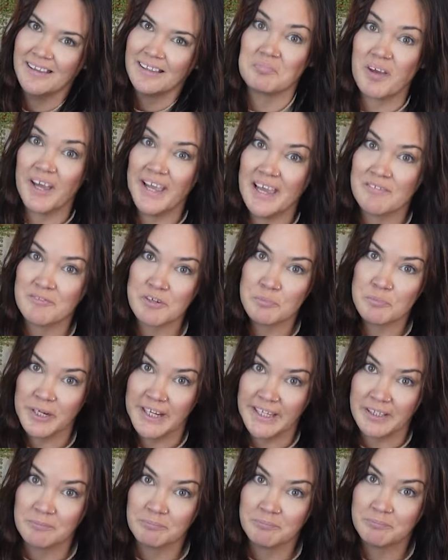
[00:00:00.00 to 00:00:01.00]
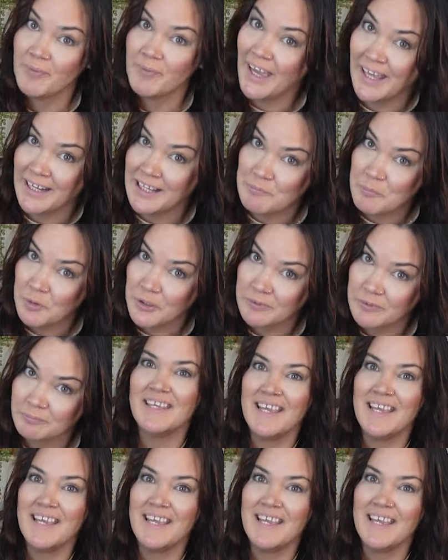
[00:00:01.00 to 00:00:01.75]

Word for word: I ever bring anymore.